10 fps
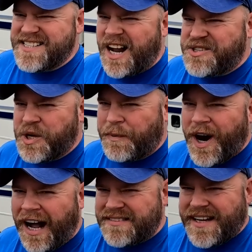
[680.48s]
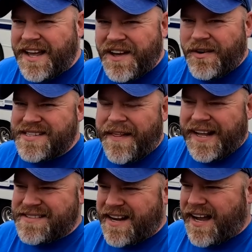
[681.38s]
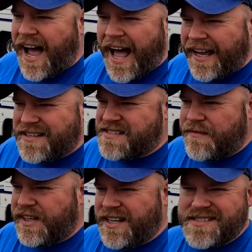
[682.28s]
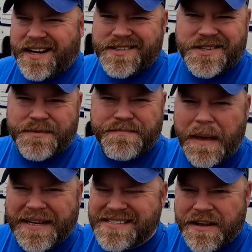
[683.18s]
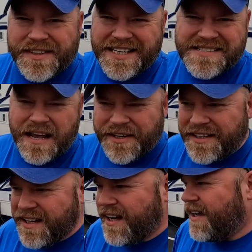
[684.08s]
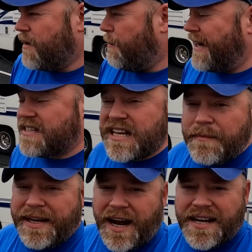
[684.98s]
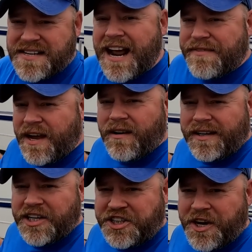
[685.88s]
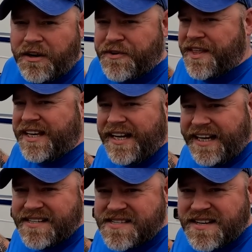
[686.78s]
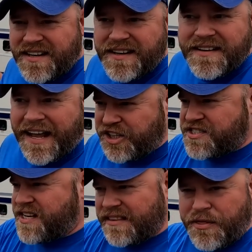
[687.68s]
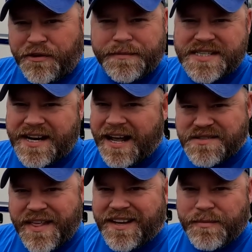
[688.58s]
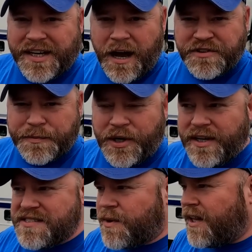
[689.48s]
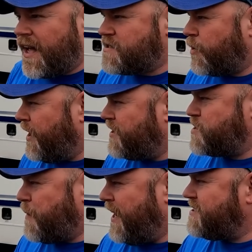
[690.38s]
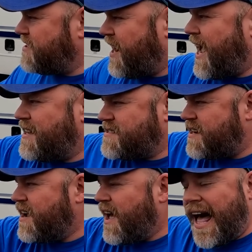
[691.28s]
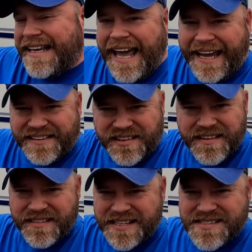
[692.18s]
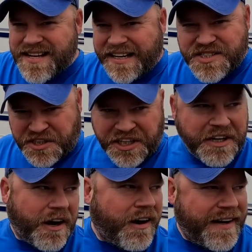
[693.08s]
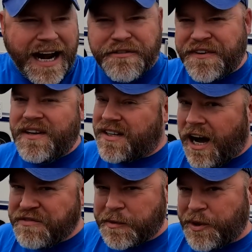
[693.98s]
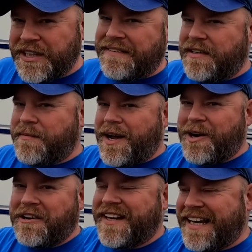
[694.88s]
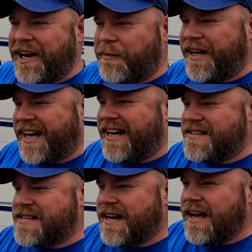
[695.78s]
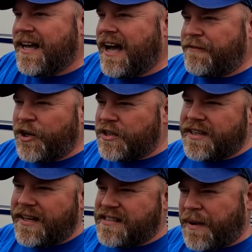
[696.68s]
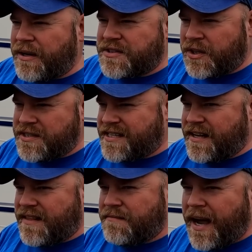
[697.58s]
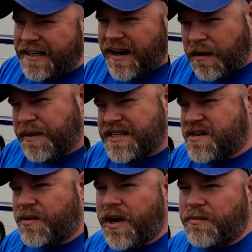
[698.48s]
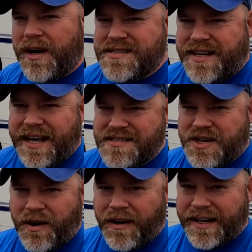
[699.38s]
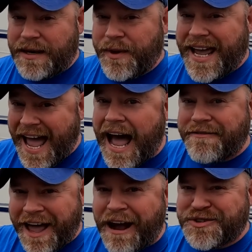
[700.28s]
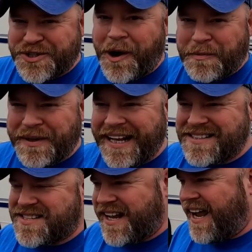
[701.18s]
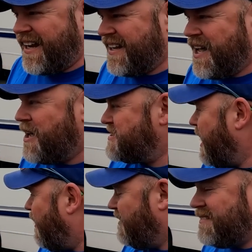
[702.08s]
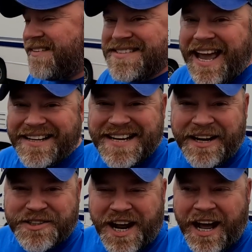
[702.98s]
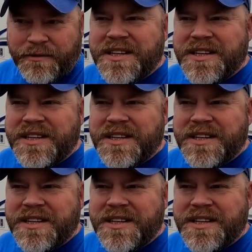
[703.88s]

It's not super hot today, though. I think it's like a high of 76 or maybe 77. But it's going to be nice to have the air conditioning on for the kiddies and just set the thermostat so they can be comfortable, as well as we're in a space that has a gate that's like secure, and I feel comfortable leaving my RV here because I've heard things about Tulsa that might not be so good once it gets dark, and we have after dark plans today. So it's getting Tater Tot.